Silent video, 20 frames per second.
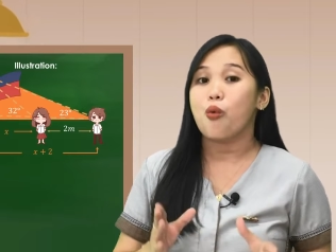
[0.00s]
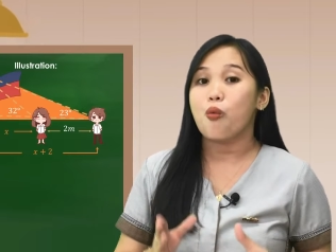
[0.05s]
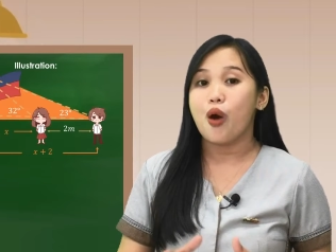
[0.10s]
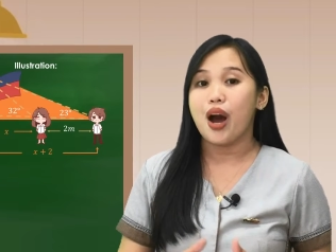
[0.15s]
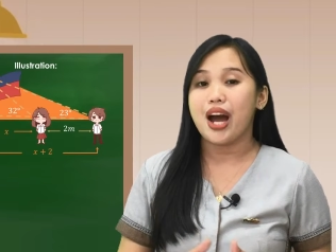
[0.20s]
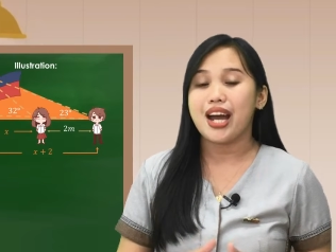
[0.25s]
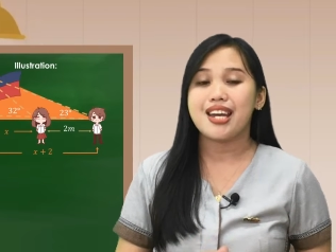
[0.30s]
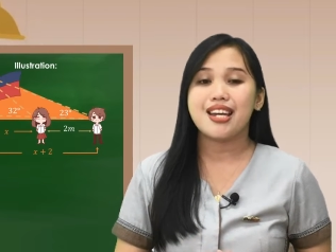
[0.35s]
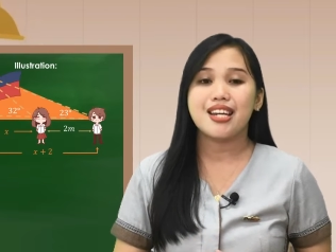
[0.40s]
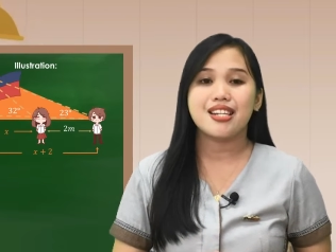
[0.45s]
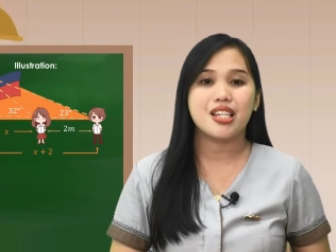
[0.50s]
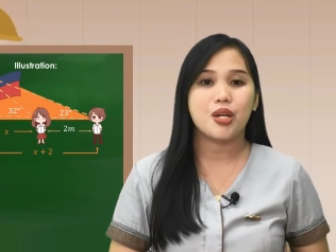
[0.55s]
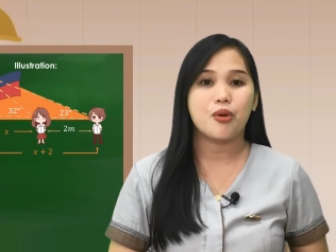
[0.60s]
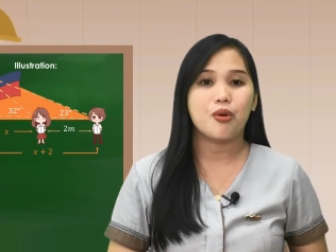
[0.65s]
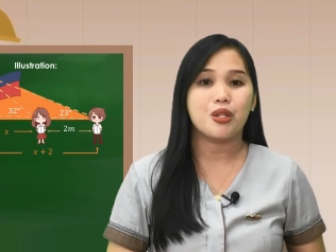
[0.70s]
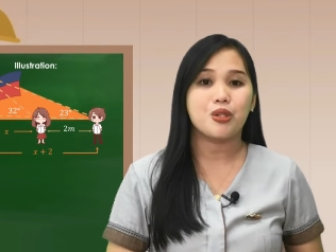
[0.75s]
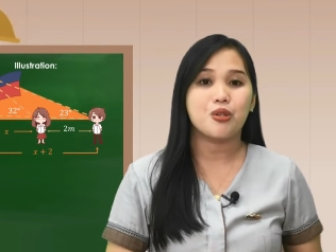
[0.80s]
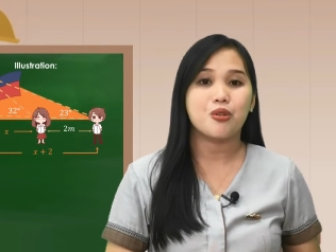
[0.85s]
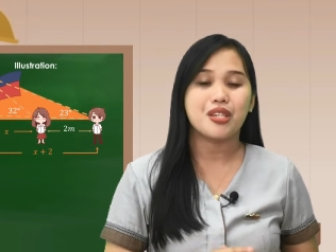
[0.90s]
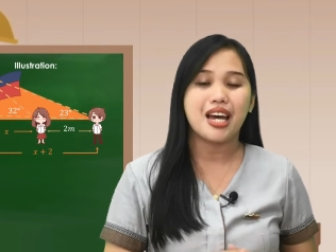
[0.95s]
y is
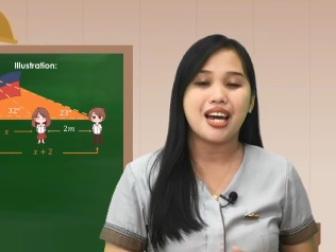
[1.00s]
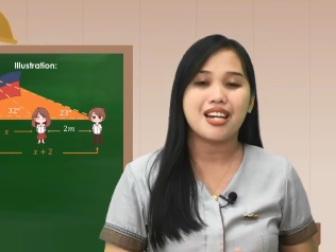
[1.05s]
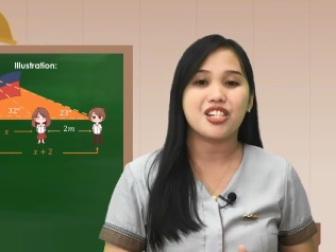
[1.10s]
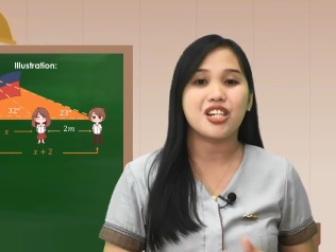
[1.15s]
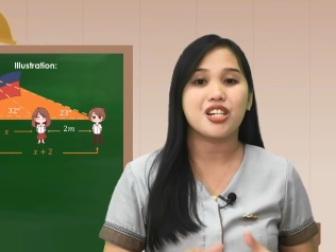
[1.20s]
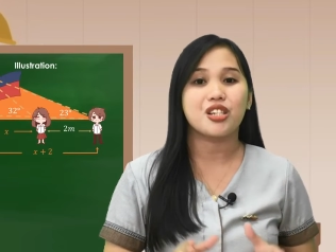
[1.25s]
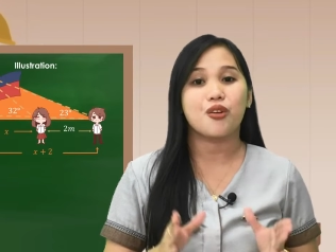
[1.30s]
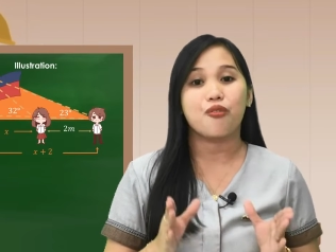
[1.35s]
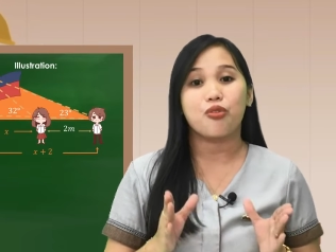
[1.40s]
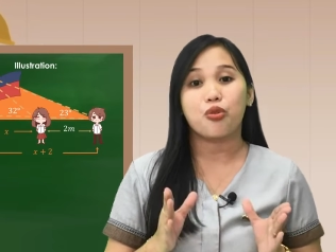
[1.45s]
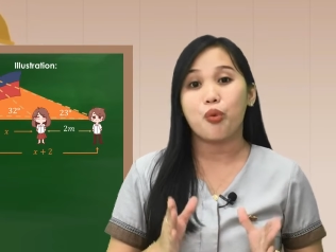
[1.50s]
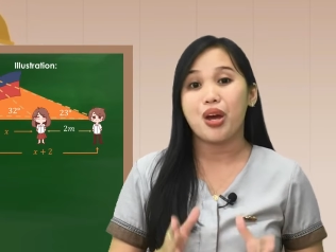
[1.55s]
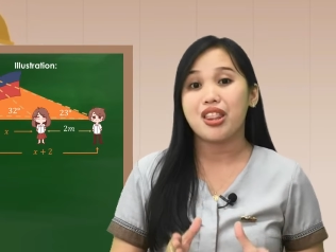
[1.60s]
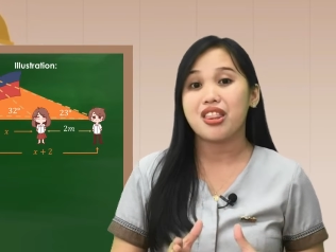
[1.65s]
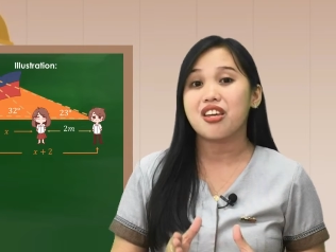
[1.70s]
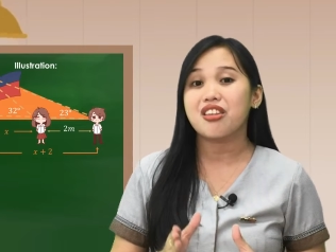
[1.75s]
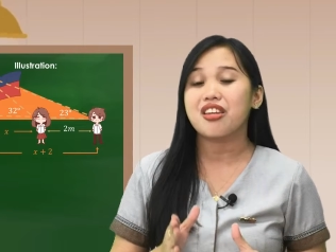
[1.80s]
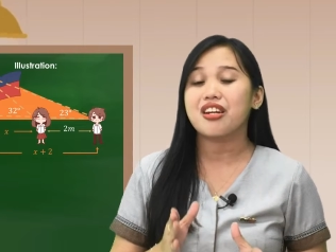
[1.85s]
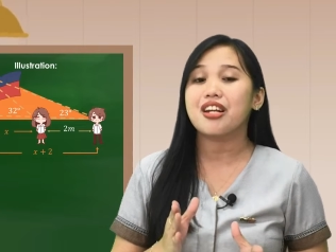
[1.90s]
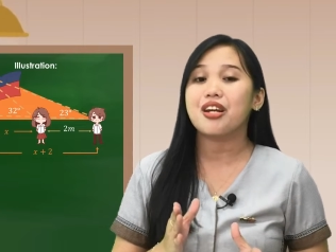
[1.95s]
equal to tangent of
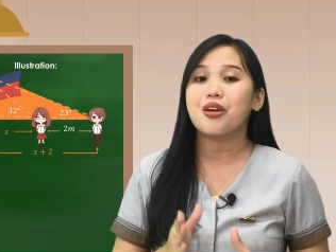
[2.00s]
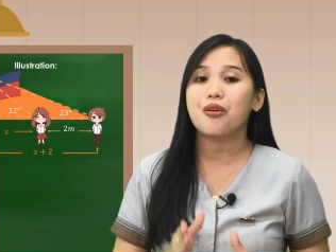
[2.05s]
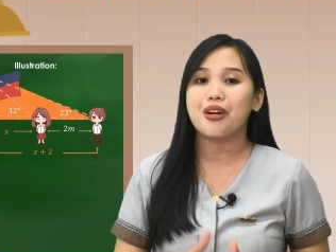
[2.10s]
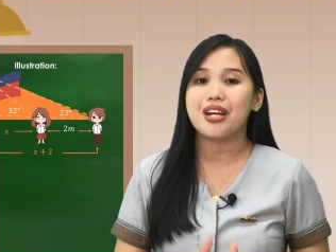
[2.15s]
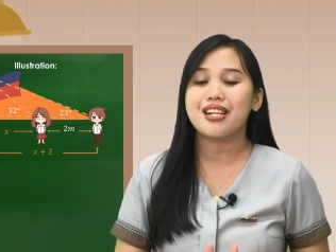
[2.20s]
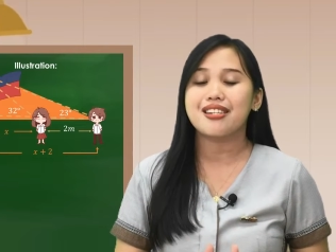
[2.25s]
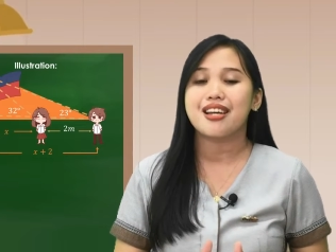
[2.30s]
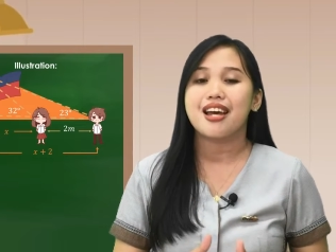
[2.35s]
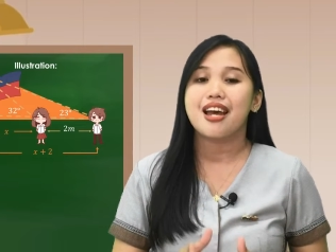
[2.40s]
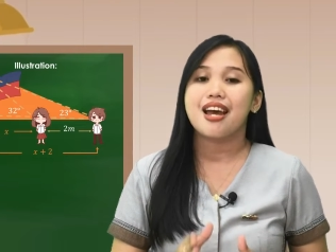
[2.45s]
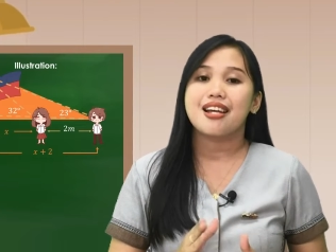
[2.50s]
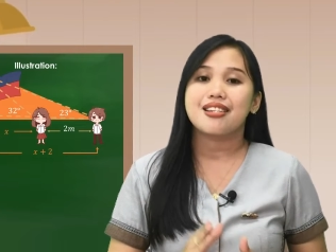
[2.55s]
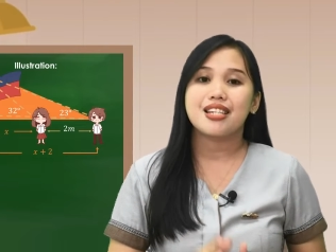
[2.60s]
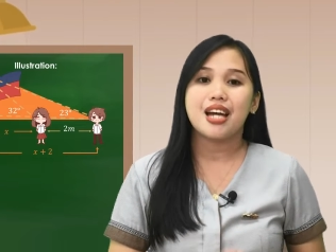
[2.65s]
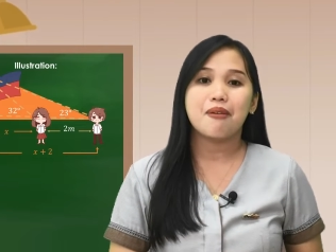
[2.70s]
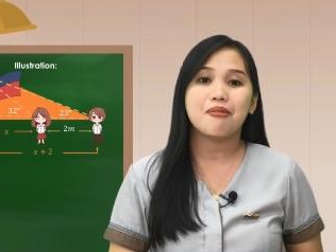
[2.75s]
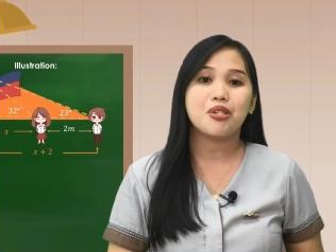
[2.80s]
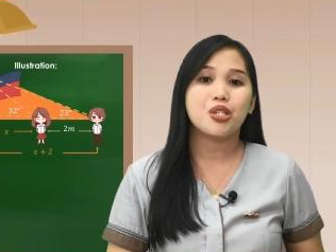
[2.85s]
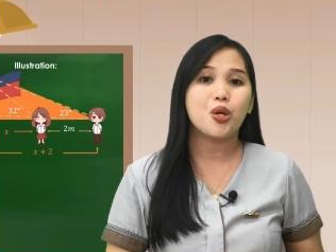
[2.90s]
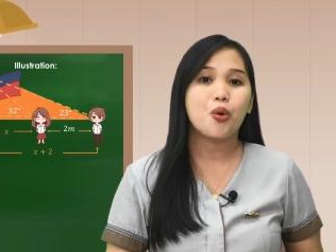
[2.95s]
23 degrees
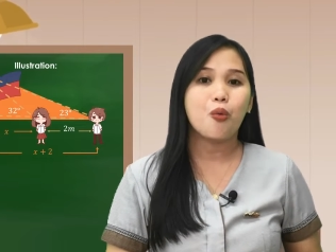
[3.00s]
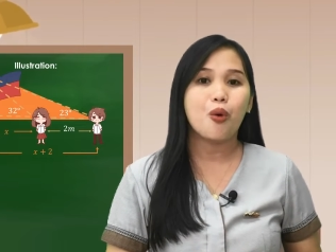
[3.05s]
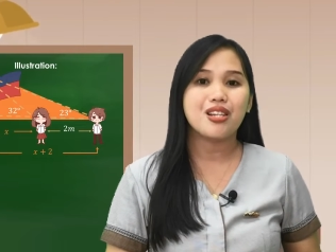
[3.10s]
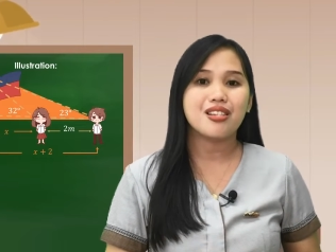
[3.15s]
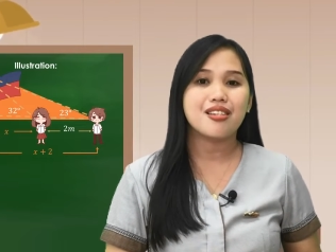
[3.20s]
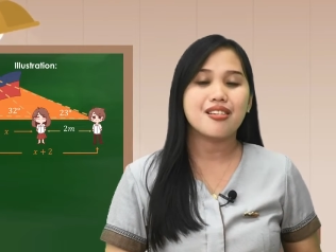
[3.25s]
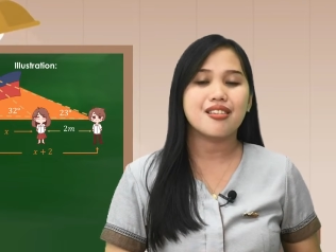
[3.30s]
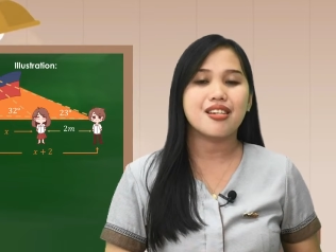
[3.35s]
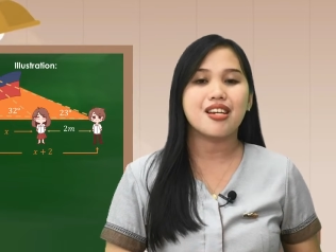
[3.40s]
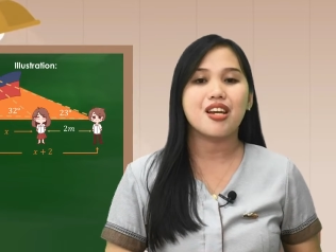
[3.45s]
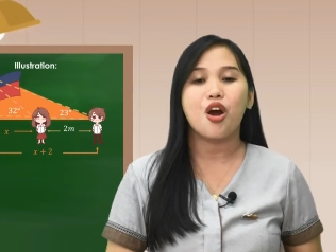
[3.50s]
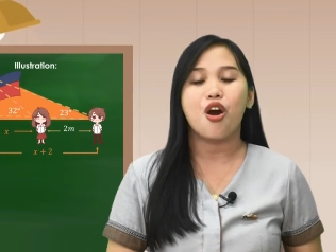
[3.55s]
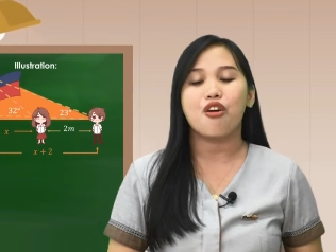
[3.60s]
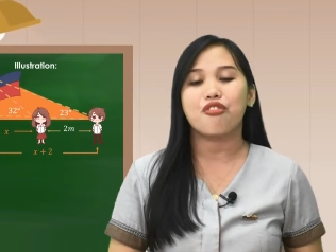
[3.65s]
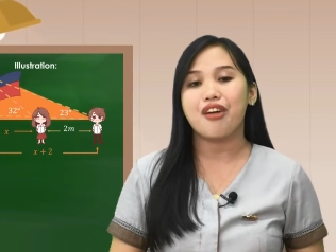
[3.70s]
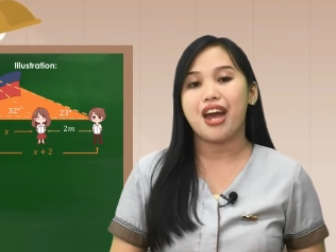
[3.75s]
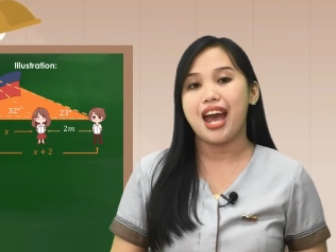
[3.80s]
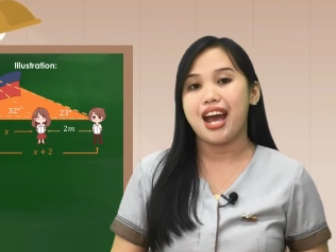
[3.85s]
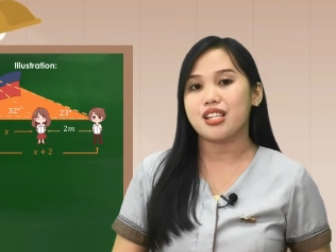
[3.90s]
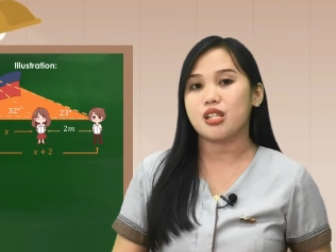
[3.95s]
times the quantity
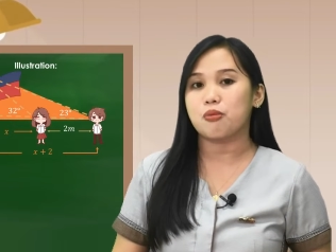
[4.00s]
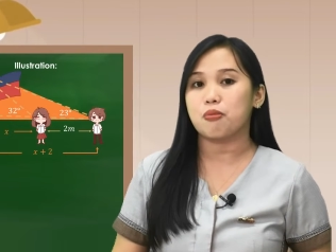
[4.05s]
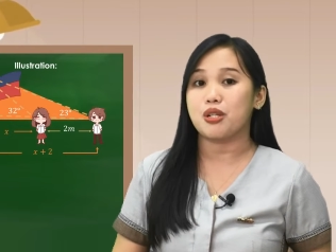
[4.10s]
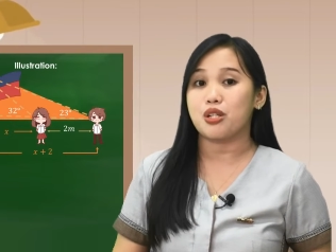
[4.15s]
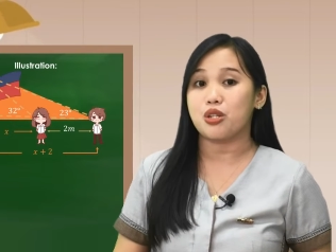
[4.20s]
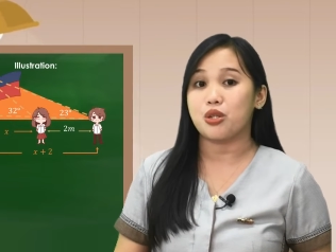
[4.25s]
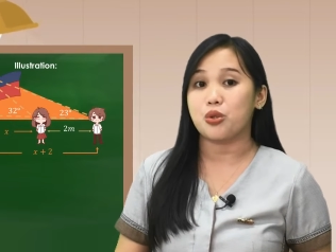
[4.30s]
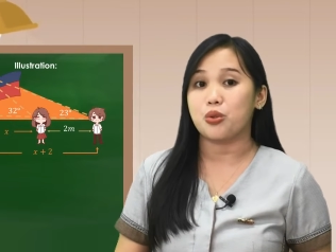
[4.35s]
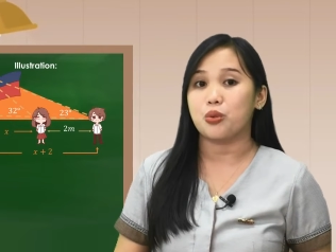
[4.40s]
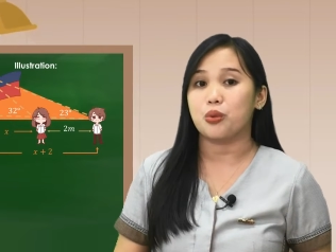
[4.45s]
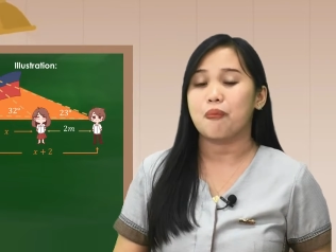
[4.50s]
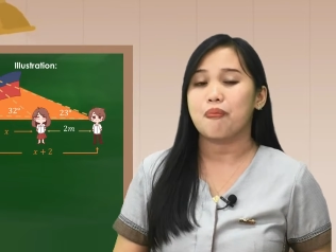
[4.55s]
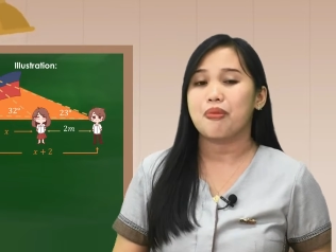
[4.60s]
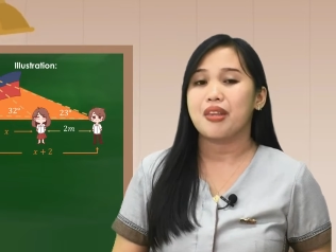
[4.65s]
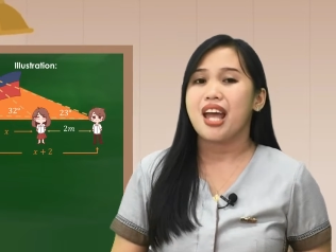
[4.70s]
of x plus 2.